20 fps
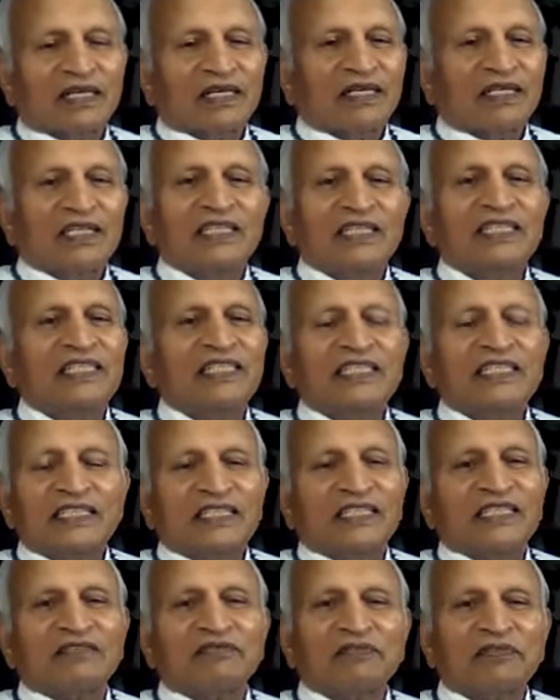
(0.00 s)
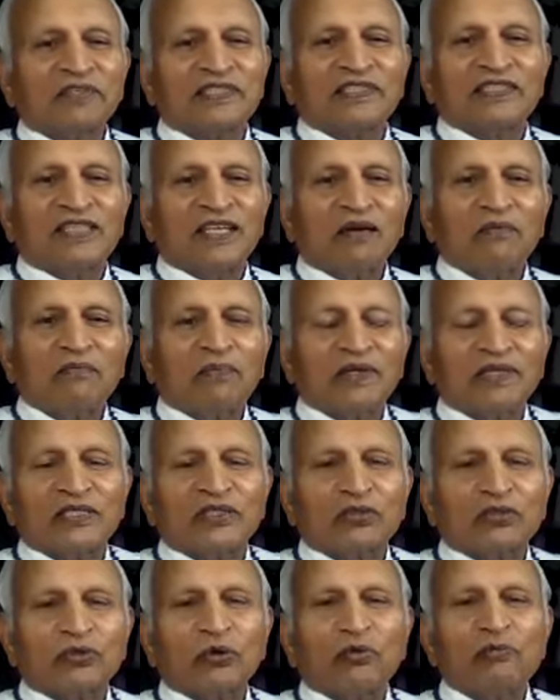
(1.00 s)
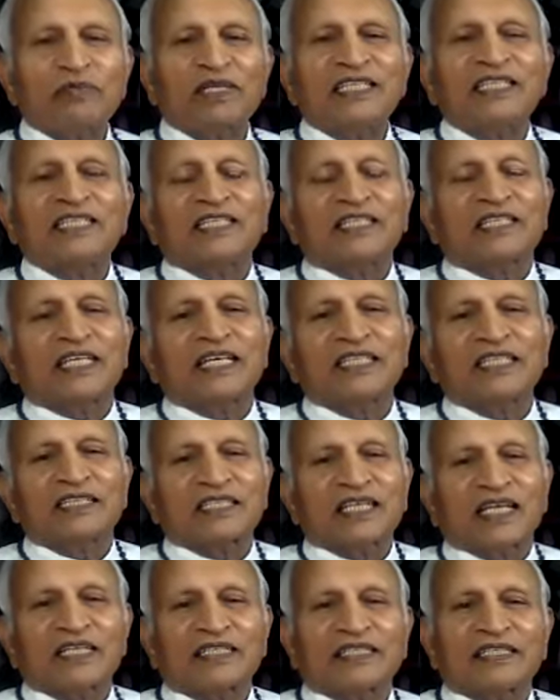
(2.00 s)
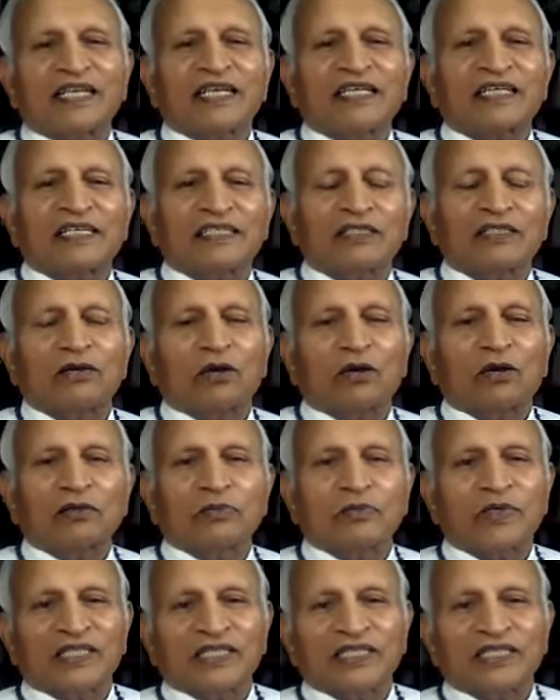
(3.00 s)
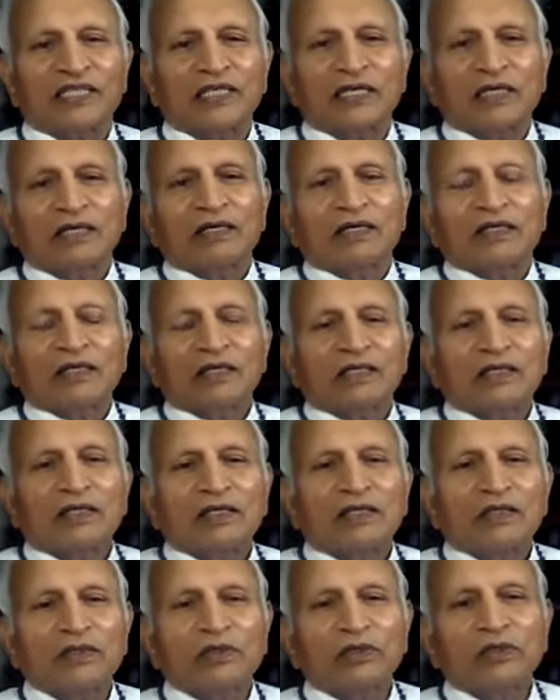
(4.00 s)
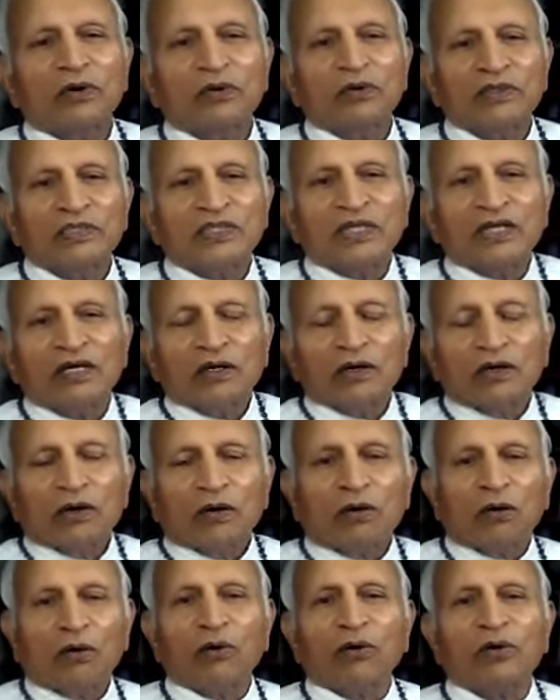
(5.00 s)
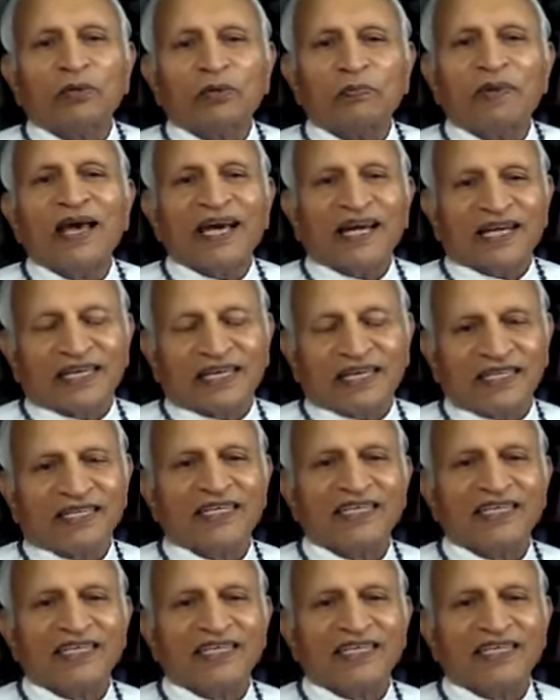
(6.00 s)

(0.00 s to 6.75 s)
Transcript: In India, for example, so many things are taken normally. You don't hold back.